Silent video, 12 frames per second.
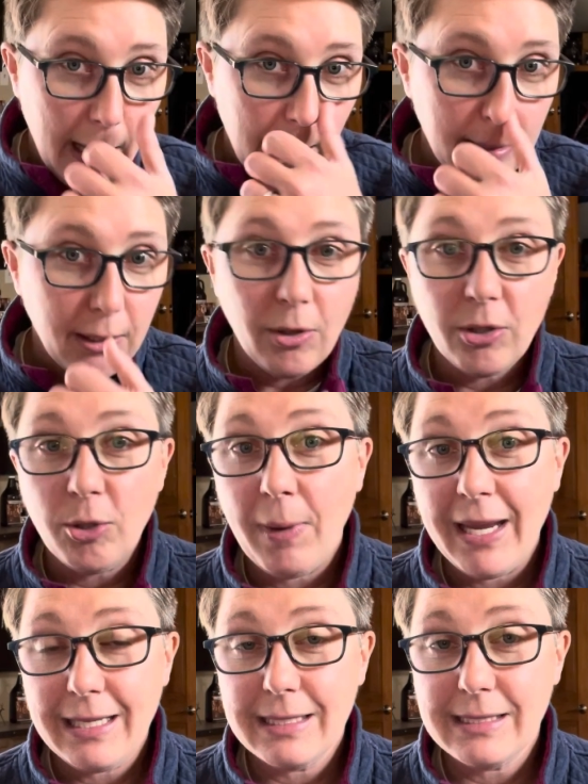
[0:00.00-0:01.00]
you
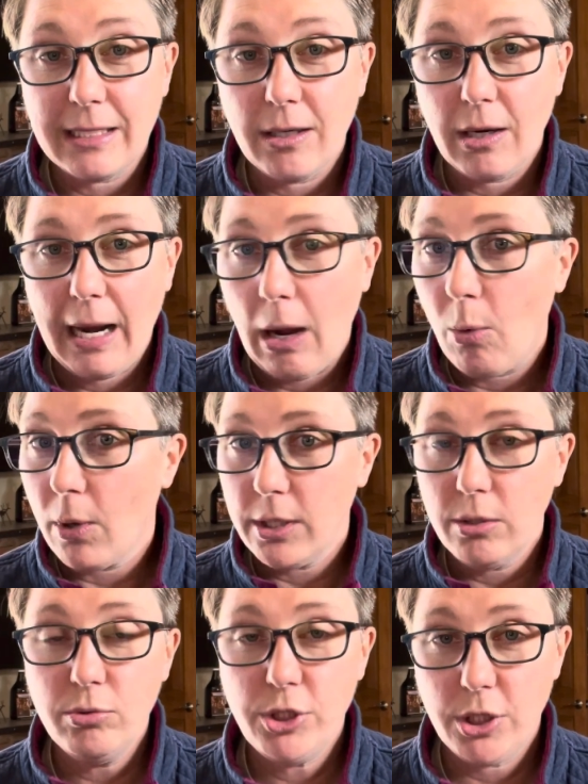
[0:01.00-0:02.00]
might consider, how are
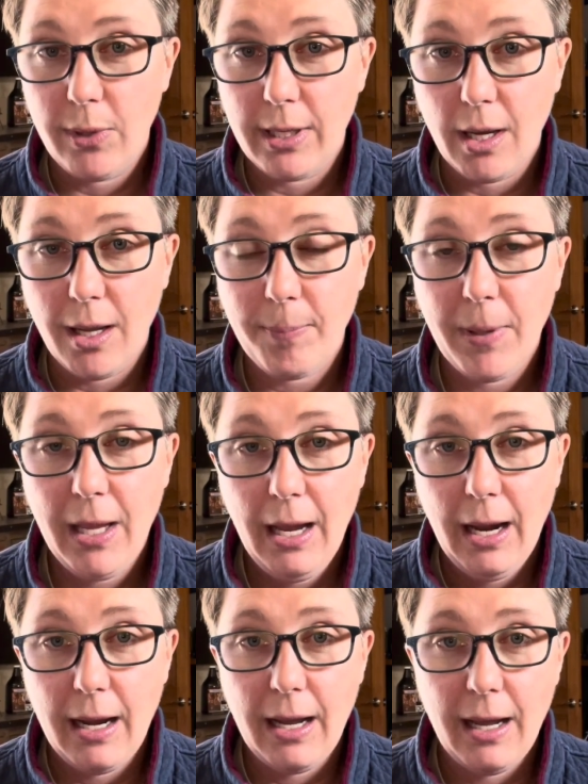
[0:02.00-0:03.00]
you showing up
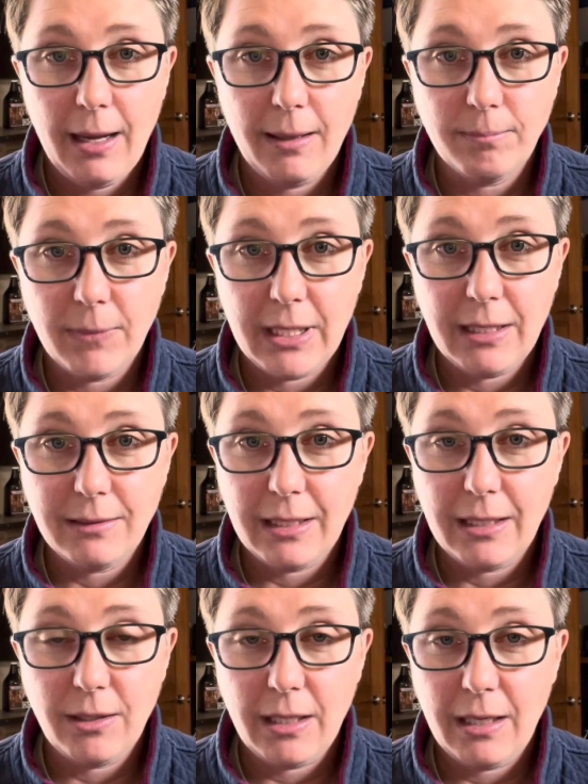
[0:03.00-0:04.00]

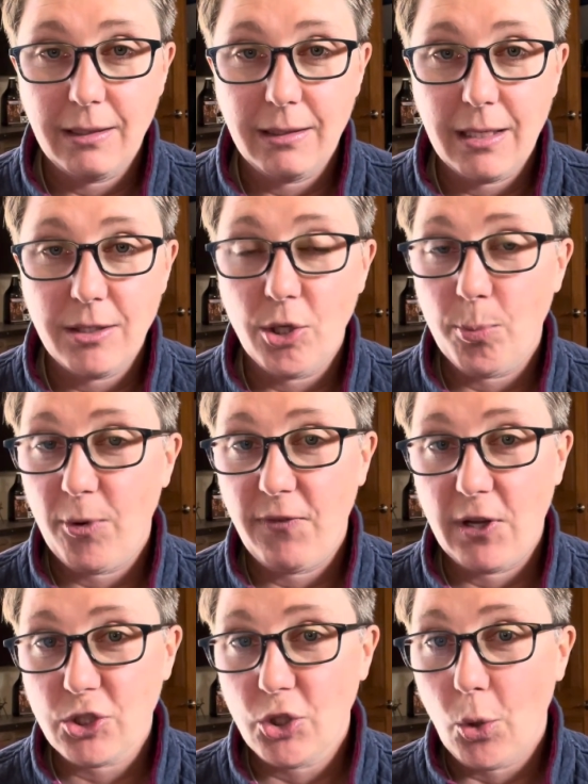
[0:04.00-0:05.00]
in your
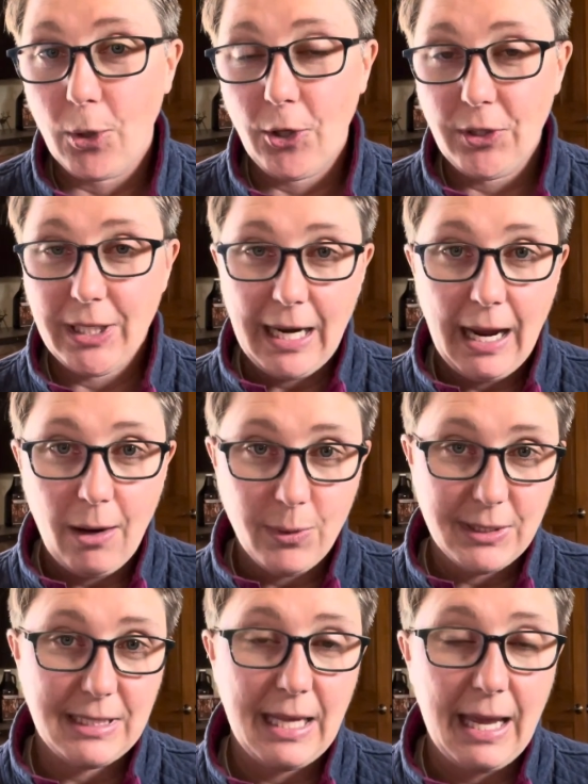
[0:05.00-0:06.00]
professional world, and how
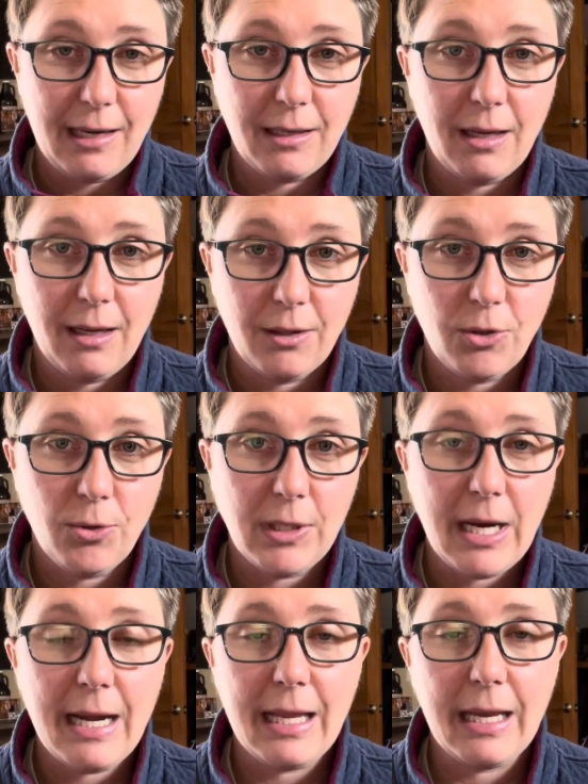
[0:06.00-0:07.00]
is that
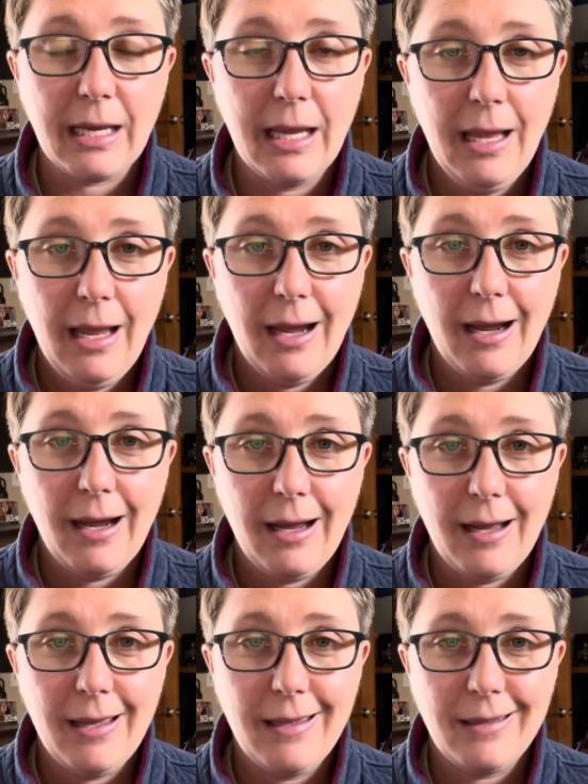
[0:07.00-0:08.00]
creating,
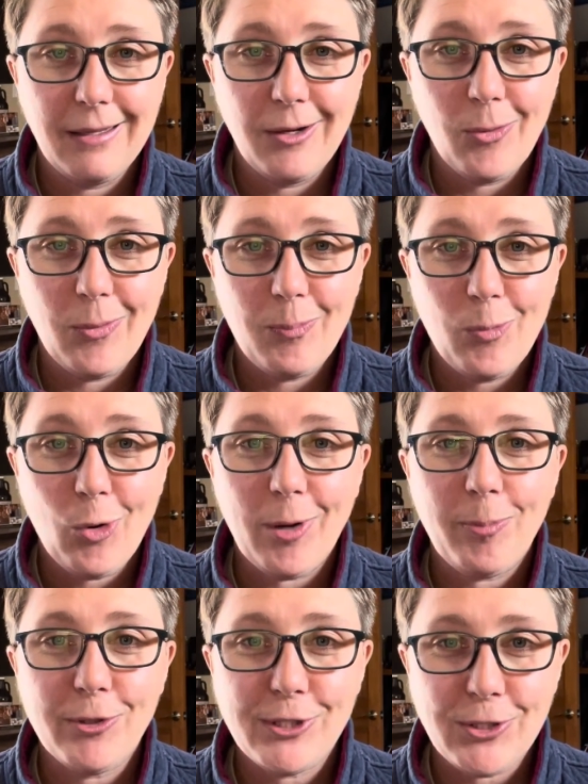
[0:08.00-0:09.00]
more
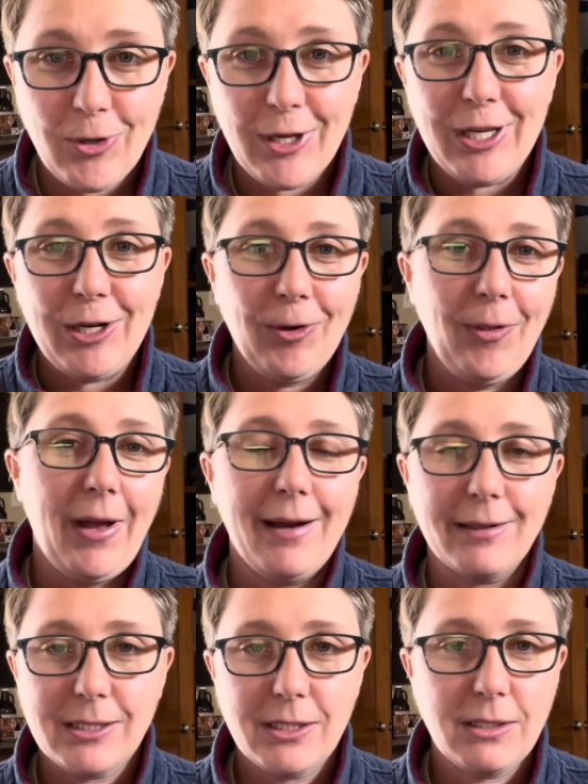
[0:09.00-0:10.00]
persona
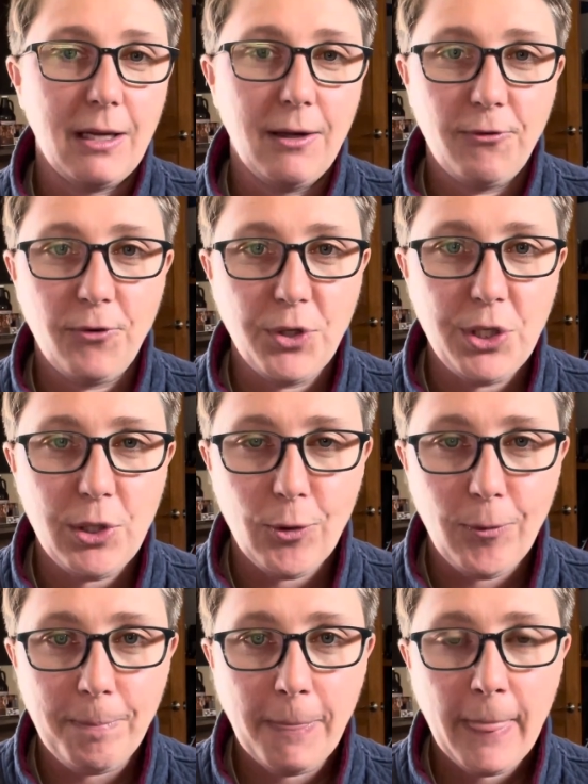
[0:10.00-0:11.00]
interlocks for
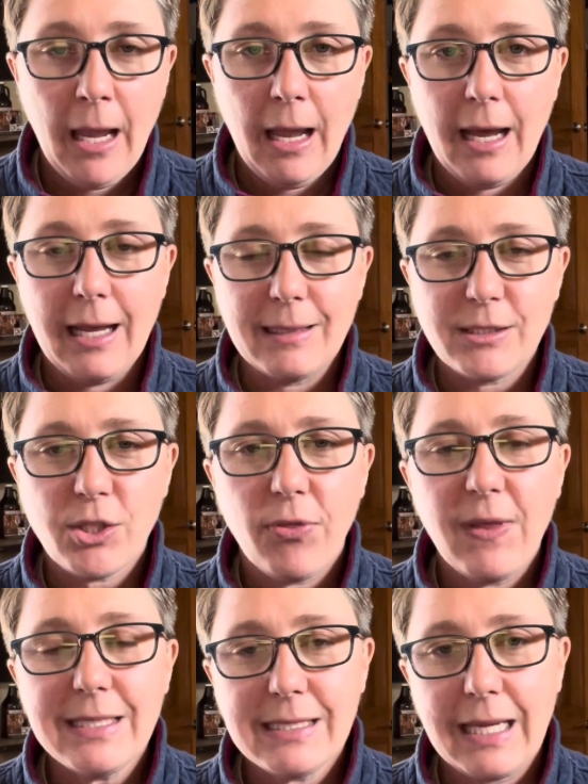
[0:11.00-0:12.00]
you? So
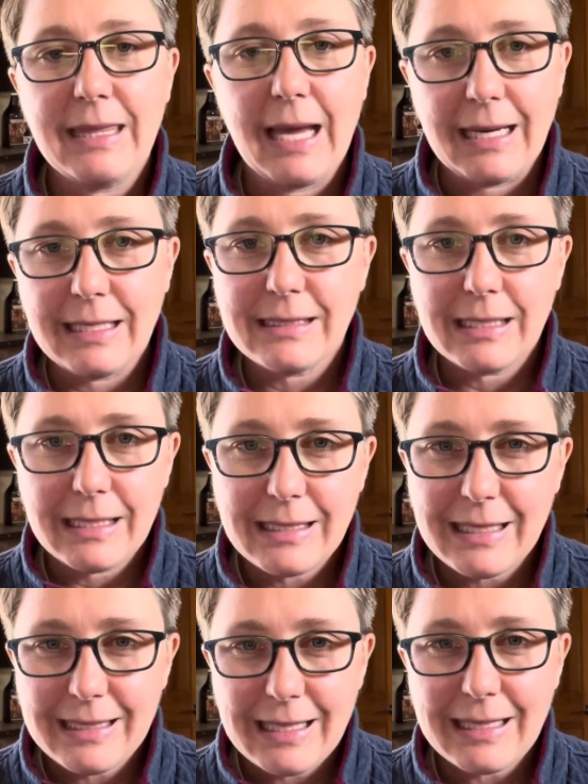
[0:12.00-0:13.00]
things like that
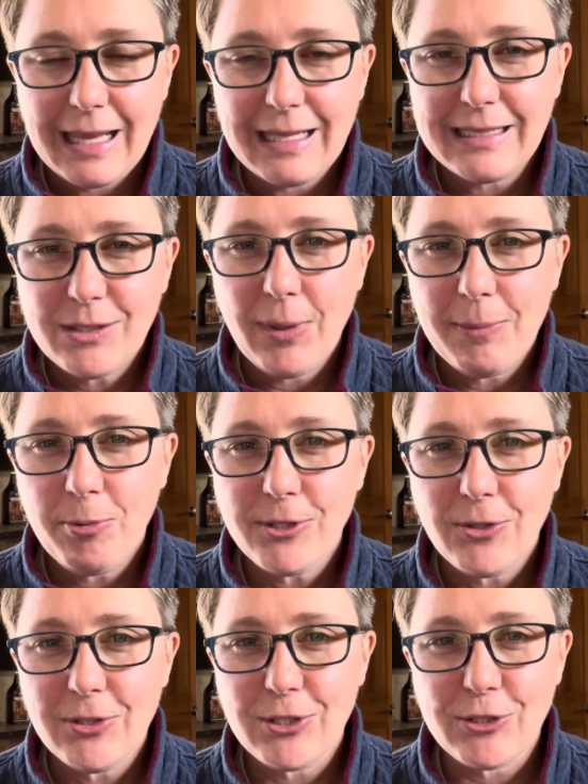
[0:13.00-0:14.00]
that's why
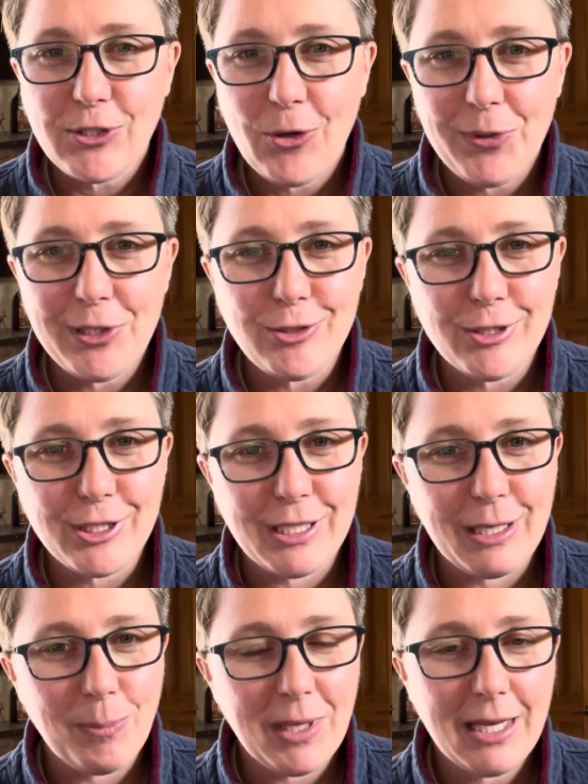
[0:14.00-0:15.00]
personas are so
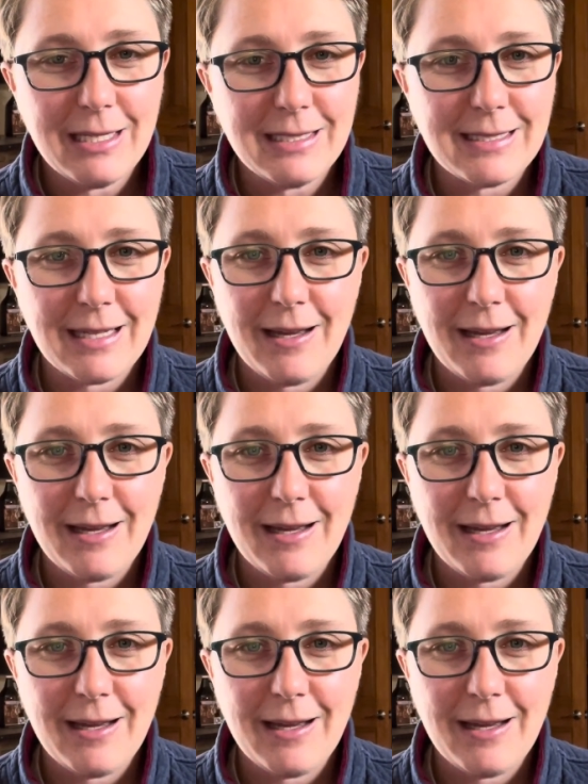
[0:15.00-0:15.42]
interesting, because